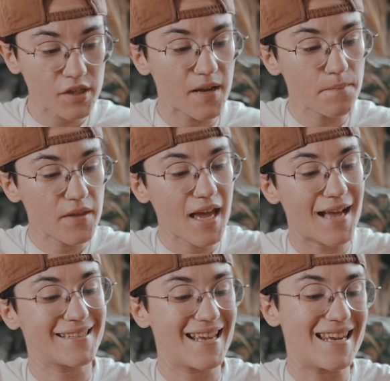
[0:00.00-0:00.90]
something
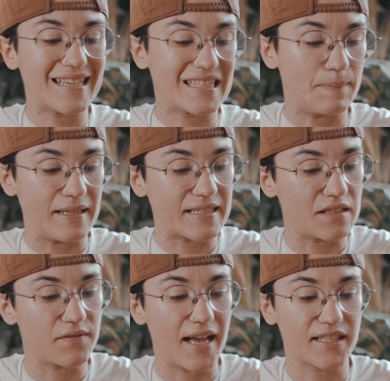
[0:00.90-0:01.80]
as
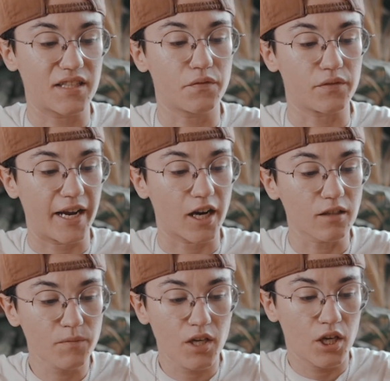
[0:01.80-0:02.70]
inexpensive as the
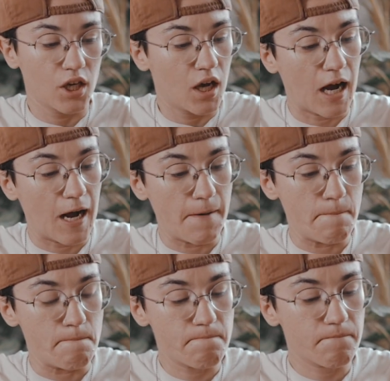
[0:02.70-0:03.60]
Flair,
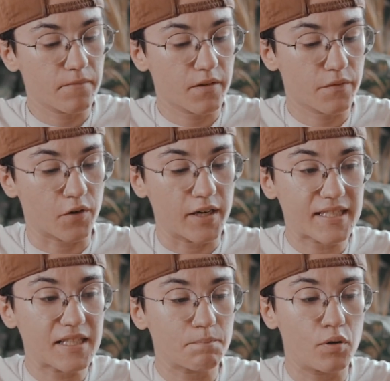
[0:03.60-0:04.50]
for it
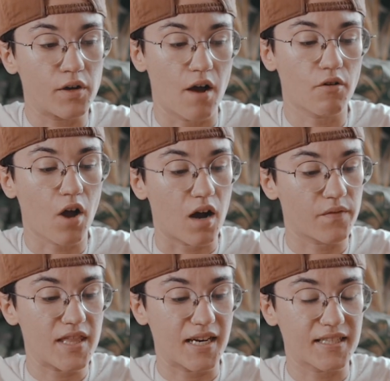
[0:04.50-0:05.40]
to put out
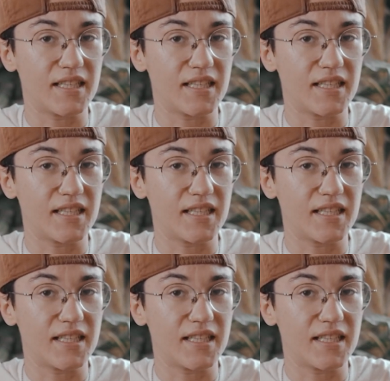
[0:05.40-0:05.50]
coffee that is